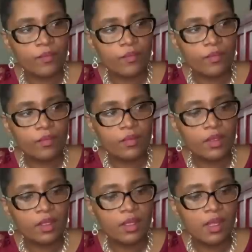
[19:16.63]
I will
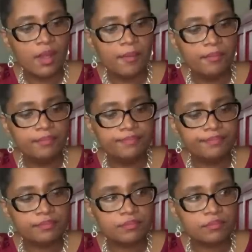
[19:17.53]
say.
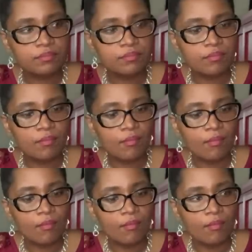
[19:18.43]
It tastes better than
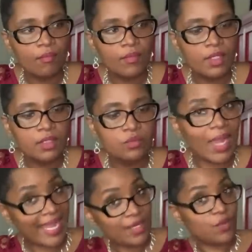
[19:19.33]
the last chowder we had.
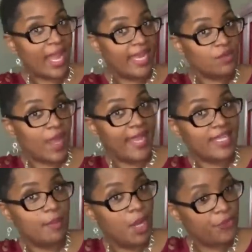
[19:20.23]
Right, right, right.
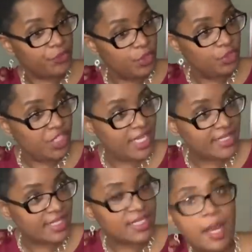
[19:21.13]
Come on through,
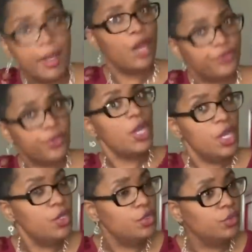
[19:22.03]
Jesus. Come on
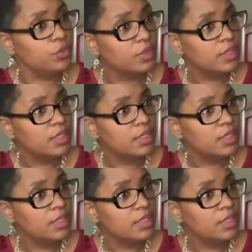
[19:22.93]
through.